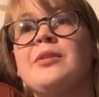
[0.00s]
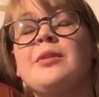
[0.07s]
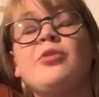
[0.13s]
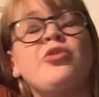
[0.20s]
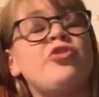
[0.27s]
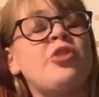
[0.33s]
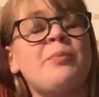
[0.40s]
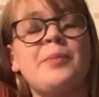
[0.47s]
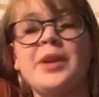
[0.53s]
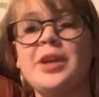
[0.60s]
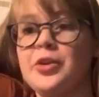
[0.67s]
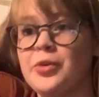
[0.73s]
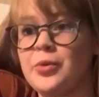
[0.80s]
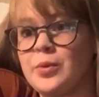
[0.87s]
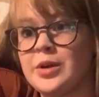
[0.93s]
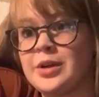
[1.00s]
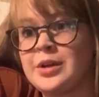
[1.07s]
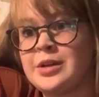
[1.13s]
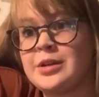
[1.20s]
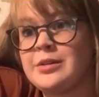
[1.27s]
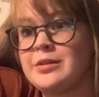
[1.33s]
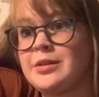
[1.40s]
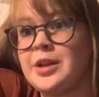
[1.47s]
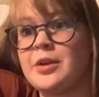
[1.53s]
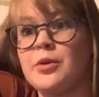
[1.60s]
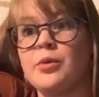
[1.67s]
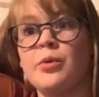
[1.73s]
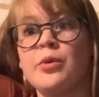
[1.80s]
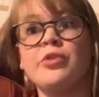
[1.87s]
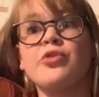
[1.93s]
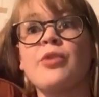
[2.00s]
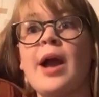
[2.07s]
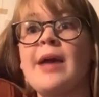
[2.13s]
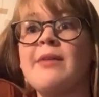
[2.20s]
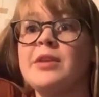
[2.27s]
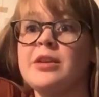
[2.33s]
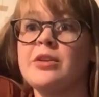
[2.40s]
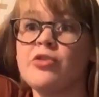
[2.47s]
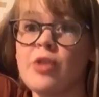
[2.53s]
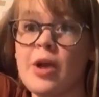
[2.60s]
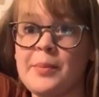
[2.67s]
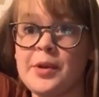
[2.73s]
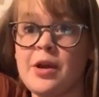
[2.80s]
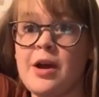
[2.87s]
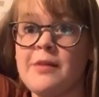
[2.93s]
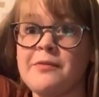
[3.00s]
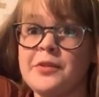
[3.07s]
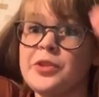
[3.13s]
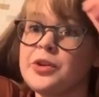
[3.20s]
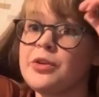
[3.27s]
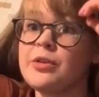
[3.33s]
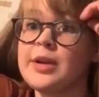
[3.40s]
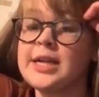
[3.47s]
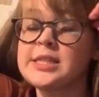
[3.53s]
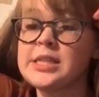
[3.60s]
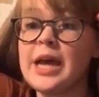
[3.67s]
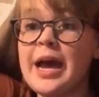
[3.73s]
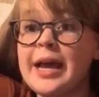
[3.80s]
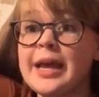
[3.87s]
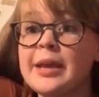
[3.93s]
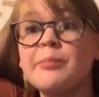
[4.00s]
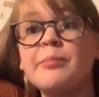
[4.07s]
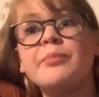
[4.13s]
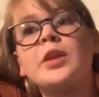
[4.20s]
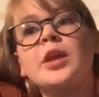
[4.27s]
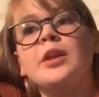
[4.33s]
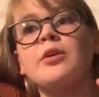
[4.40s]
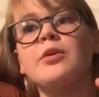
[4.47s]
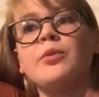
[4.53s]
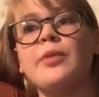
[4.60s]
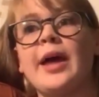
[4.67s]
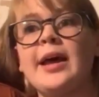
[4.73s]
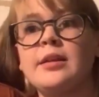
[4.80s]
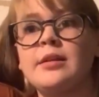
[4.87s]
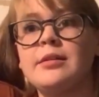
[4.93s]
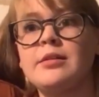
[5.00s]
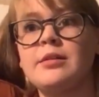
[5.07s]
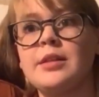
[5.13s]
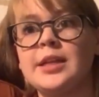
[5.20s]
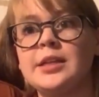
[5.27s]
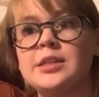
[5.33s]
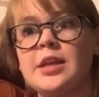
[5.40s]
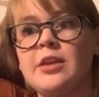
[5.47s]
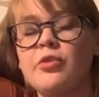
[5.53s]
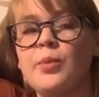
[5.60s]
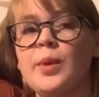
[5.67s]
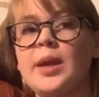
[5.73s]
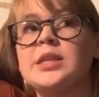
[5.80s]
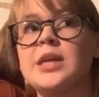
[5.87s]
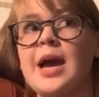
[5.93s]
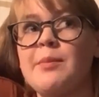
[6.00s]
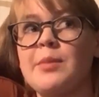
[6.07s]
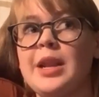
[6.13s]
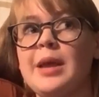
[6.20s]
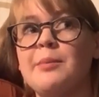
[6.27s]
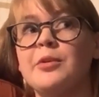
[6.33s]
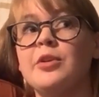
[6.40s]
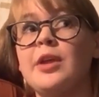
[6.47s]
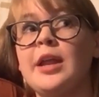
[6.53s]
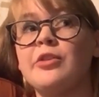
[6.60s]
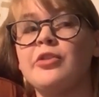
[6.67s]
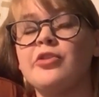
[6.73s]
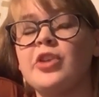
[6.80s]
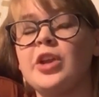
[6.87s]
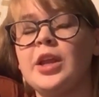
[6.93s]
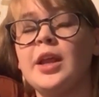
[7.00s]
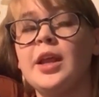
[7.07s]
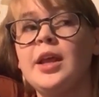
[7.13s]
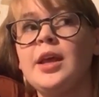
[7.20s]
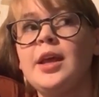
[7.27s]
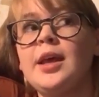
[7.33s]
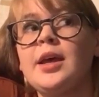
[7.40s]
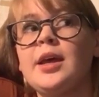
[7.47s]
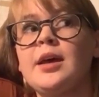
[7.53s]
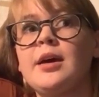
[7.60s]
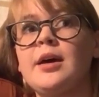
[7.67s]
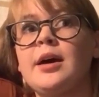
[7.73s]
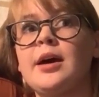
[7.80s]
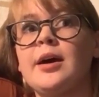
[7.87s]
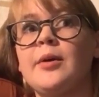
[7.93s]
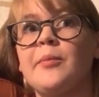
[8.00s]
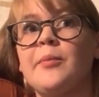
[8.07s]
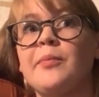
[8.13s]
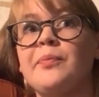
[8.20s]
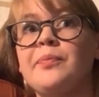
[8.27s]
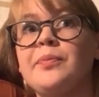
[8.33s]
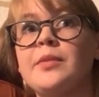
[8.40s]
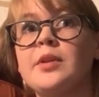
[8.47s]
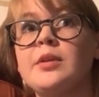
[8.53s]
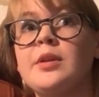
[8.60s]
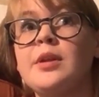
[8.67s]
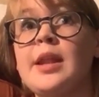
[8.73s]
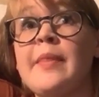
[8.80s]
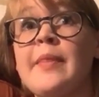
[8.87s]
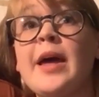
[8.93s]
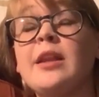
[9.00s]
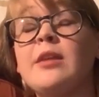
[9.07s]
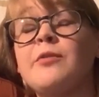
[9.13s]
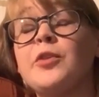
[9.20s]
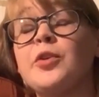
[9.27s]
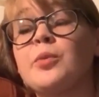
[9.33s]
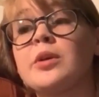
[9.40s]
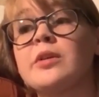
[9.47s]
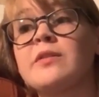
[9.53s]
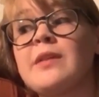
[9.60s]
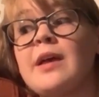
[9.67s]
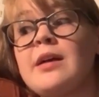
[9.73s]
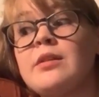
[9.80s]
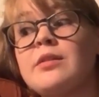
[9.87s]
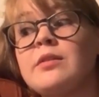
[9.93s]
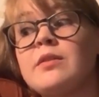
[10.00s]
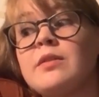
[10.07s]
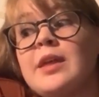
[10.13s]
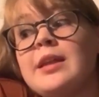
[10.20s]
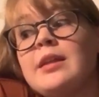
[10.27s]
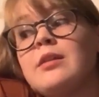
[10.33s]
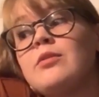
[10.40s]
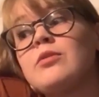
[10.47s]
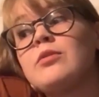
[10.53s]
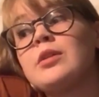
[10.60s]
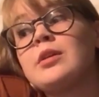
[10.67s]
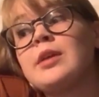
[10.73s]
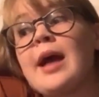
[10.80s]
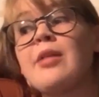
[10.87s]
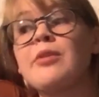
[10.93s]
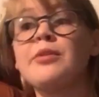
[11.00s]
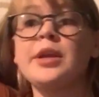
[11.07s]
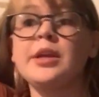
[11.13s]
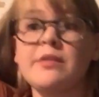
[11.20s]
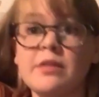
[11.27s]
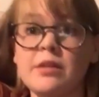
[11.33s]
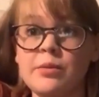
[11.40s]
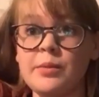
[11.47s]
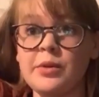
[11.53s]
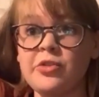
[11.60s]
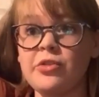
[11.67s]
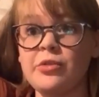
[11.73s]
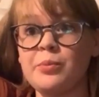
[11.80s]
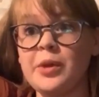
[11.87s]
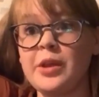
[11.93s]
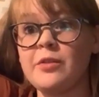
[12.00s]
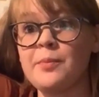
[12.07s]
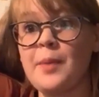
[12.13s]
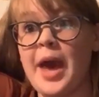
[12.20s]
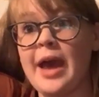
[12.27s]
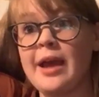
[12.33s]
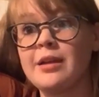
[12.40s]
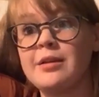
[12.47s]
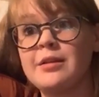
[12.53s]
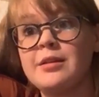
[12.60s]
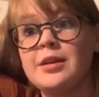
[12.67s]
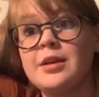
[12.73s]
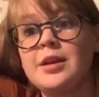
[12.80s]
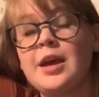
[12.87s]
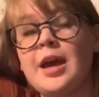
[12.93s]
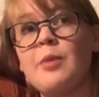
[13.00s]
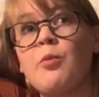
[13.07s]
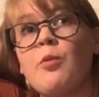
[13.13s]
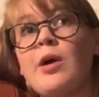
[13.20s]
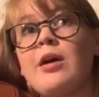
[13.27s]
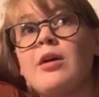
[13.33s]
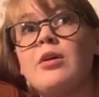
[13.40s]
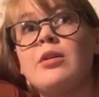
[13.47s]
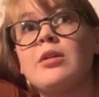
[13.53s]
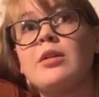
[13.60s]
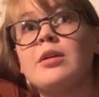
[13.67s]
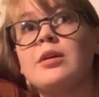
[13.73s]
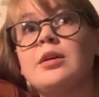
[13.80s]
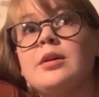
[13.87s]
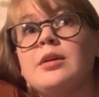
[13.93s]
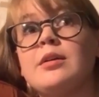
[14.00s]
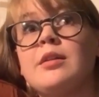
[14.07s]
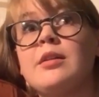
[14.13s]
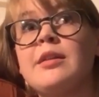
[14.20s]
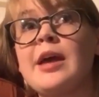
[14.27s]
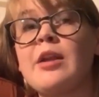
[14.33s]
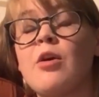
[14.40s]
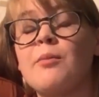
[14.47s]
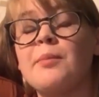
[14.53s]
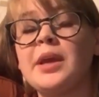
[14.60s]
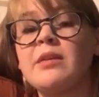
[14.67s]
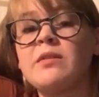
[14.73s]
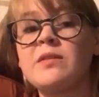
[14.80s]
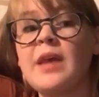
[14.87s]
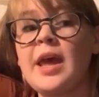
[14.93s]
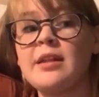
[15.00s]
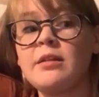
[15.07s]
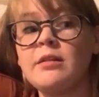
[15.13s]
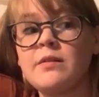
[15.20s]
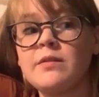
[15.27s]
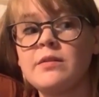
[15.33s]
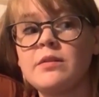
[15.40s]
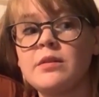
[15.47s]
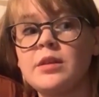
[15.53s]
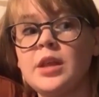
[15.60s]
shipping your work, or driving to drop it off at the correct time, that takes away time and energy. And then if your work sells, then the gallery gets a commission piece back. Mm-hmm. And while that all makes sense,